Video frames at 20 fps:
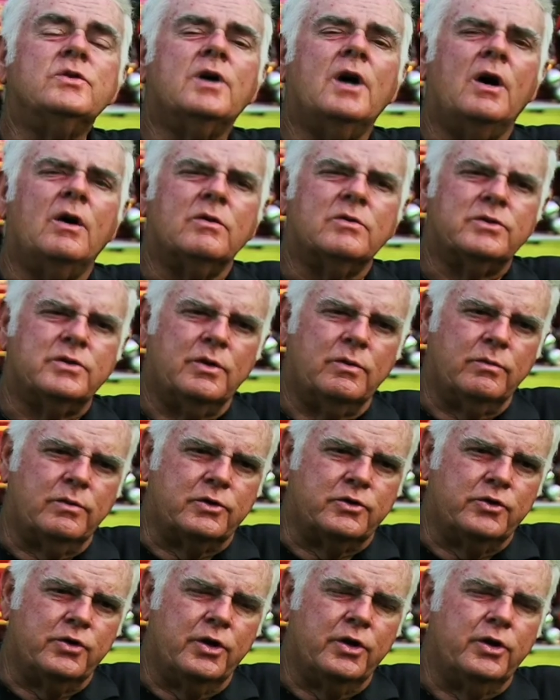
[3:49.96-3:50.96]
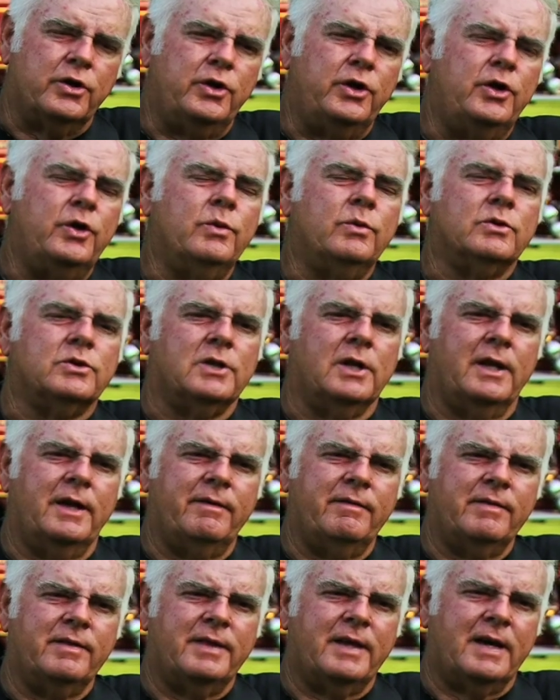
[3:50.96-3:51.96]
cost on the truck new was
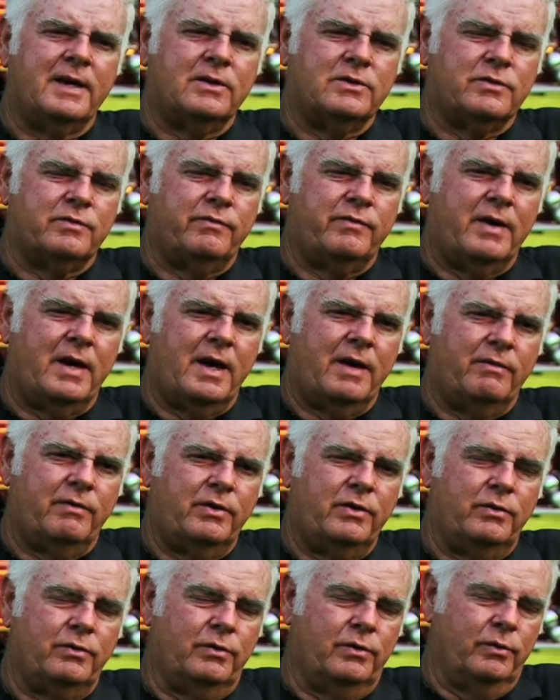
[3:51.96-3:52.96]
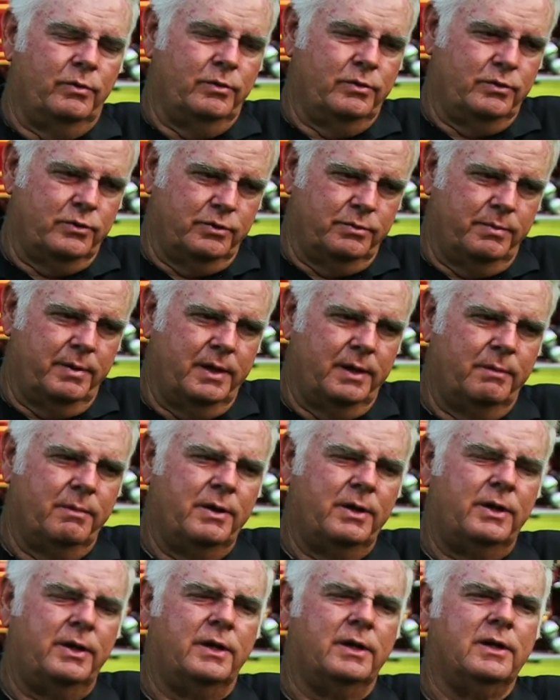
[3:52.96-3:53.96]
$11,500, which was big
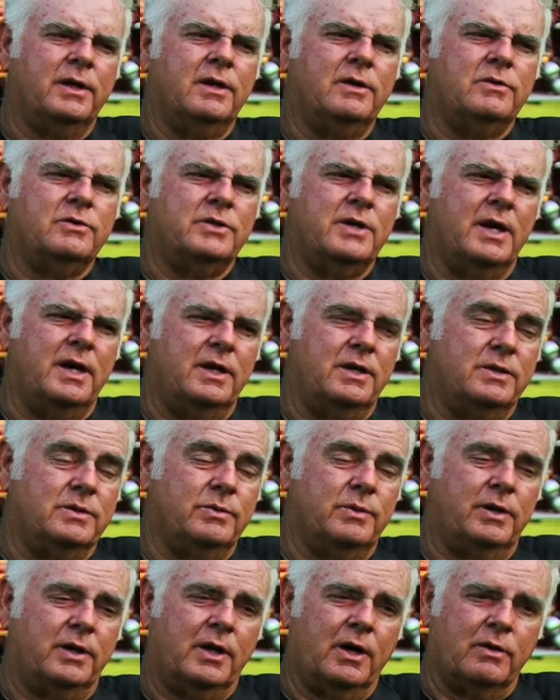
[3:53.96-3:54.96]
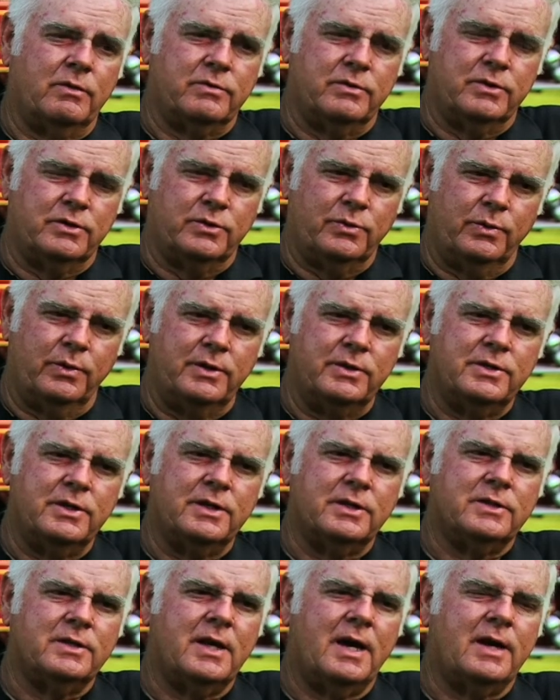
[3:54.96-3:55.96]
money in those days, but it cost us
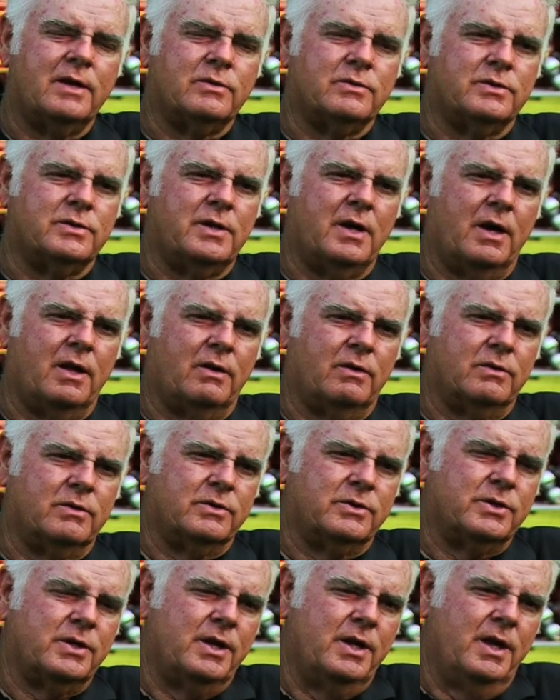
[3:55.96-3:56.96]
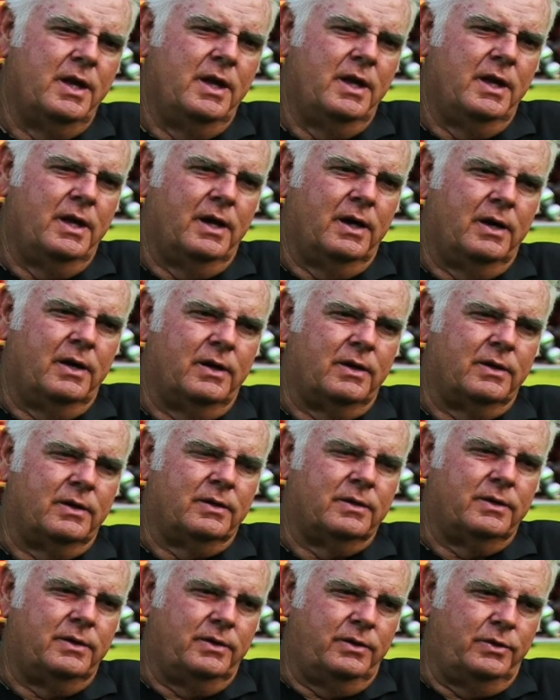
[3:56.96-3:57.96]
$26,000
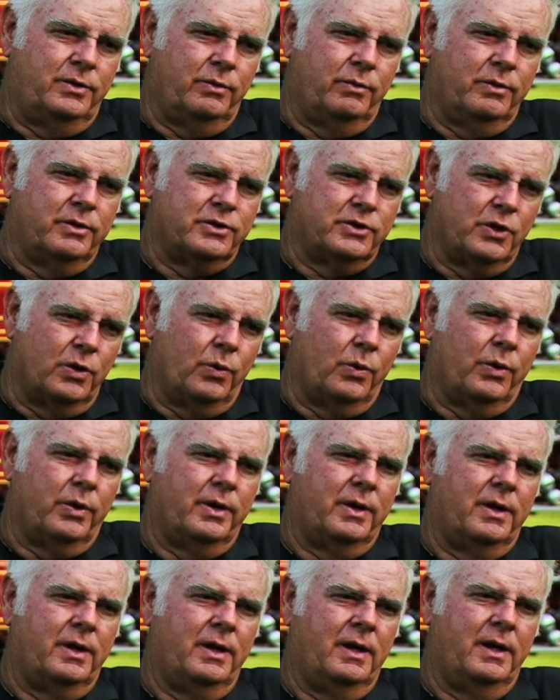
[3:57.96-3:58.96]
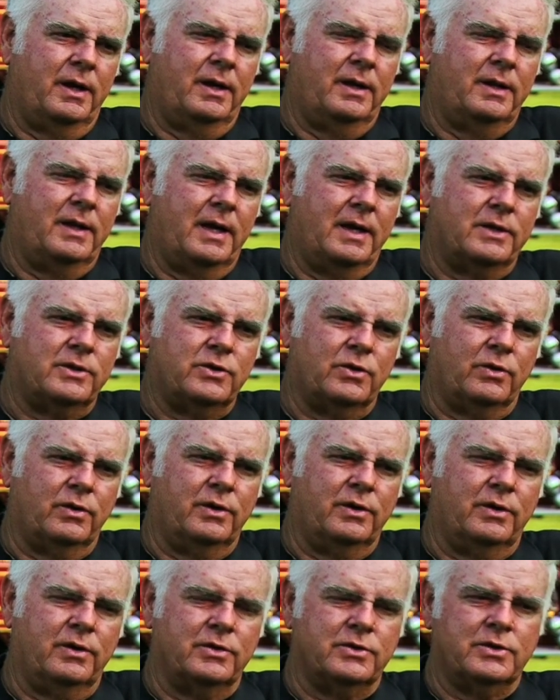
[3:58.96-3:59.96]
to restore it. And that
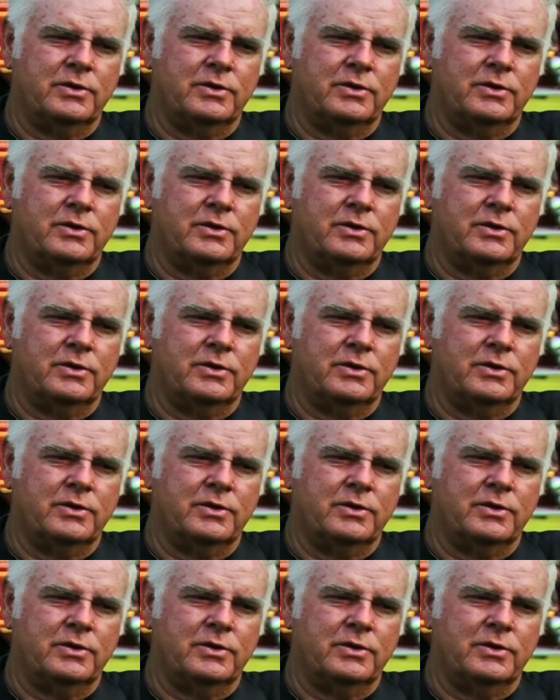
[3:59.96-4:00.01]
certainly does